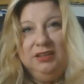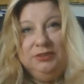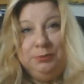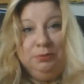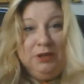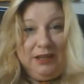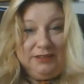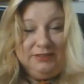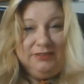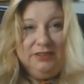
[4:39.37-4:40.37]

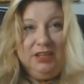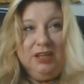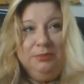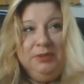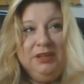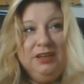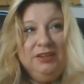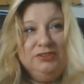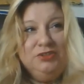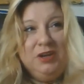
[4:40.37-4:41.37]
depressed
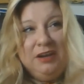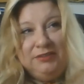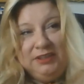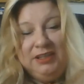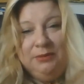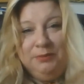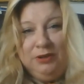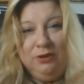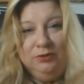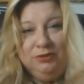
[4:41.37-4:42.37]
because you have to get up and
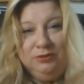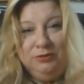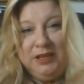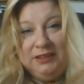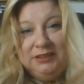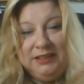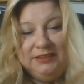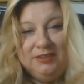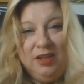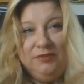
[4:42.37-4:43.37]
go to that
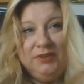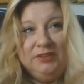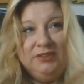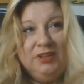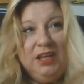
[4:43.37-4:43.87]
dentist office?